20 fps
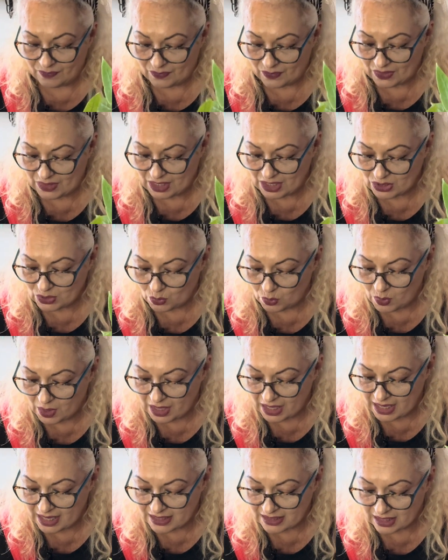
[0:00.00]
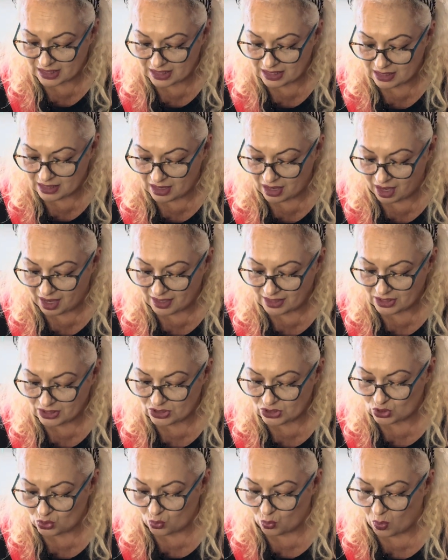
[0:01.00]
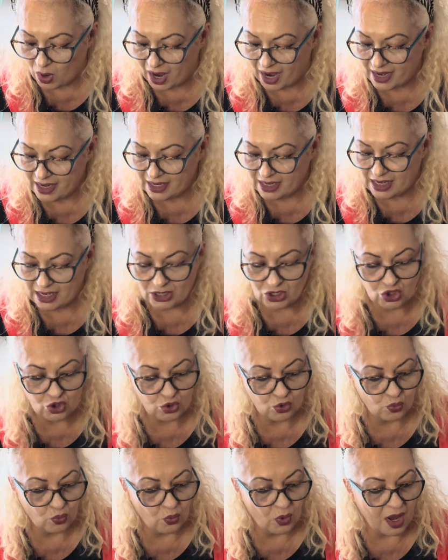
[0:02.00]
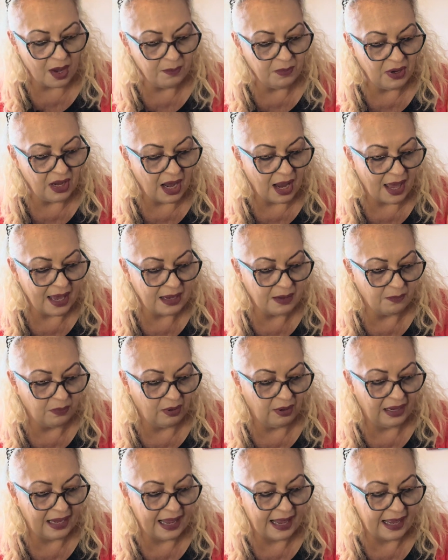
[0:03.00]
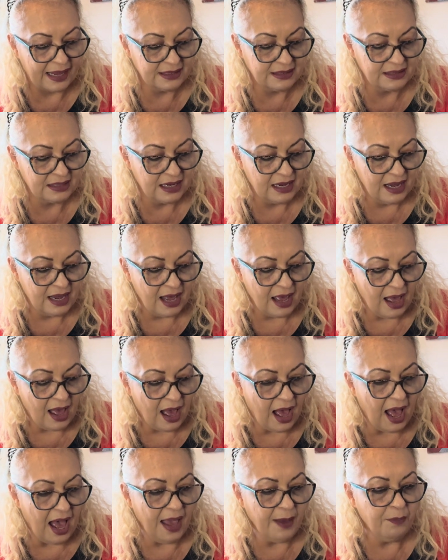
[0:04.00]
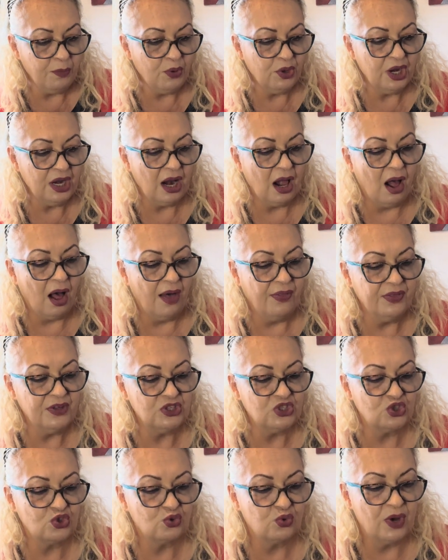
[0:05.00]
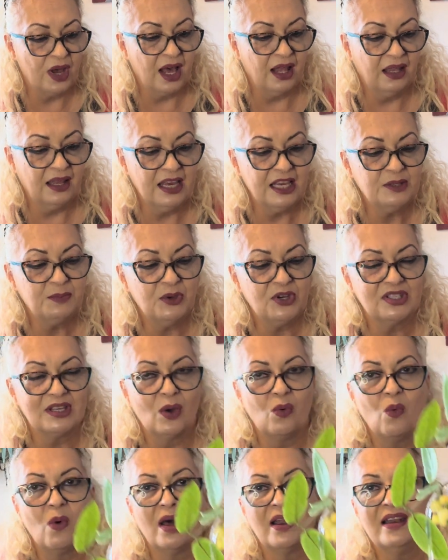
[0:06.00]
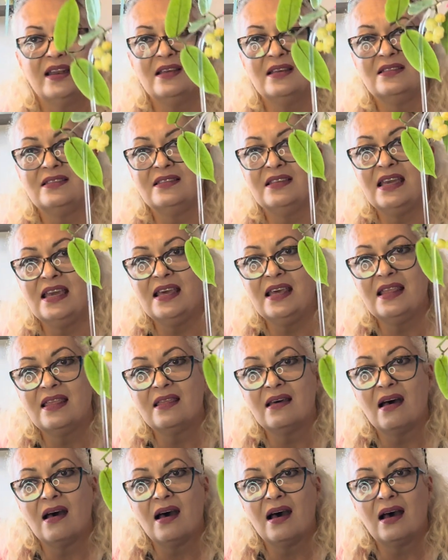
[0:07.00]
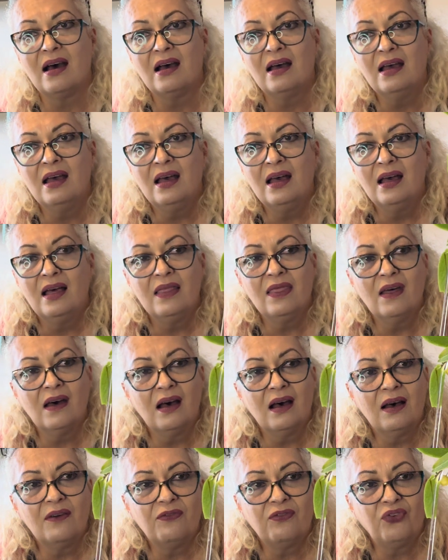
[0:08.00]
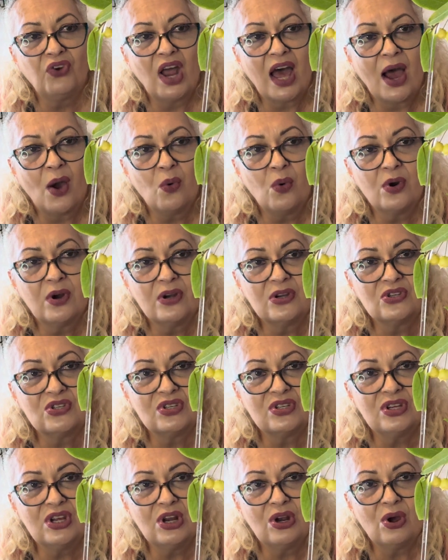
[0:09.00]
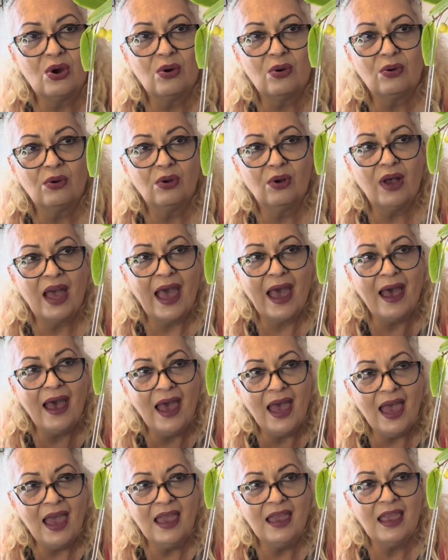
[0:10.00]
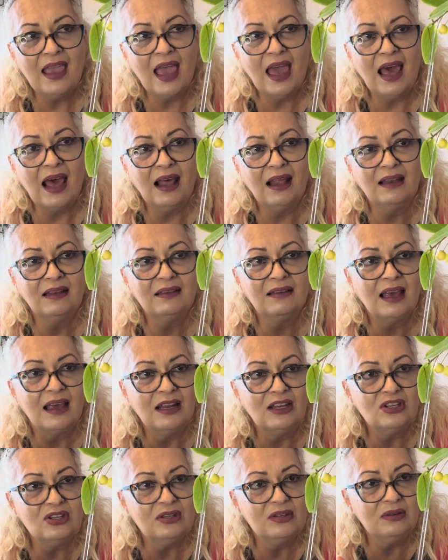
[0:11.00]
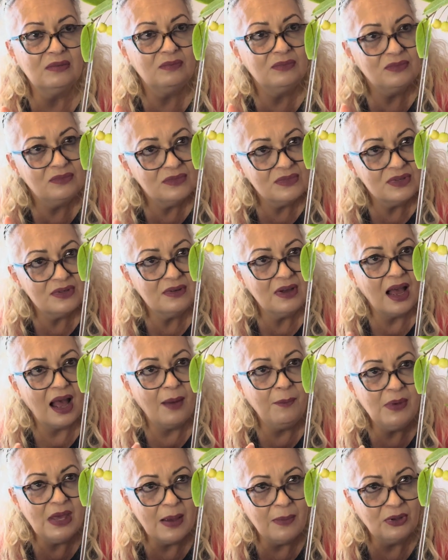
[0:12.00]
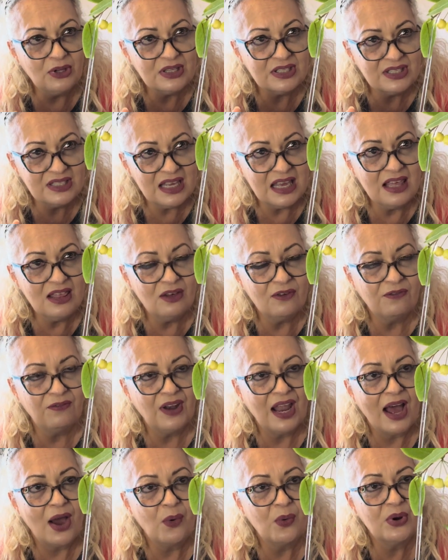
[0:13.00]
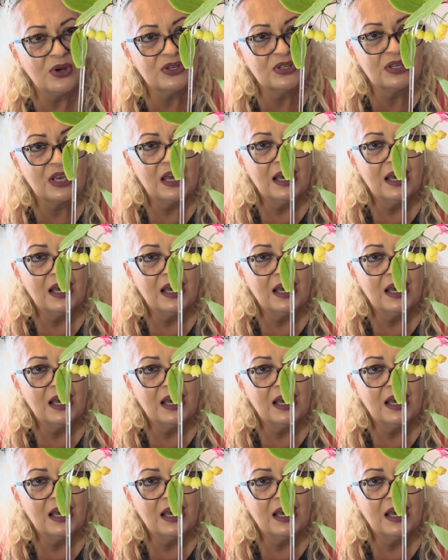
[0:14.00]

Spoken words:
This one is a non-twining shrub-like plant. I put it on this trellis because I wanted to see the flowers, hang and I'd be able to see the flowers.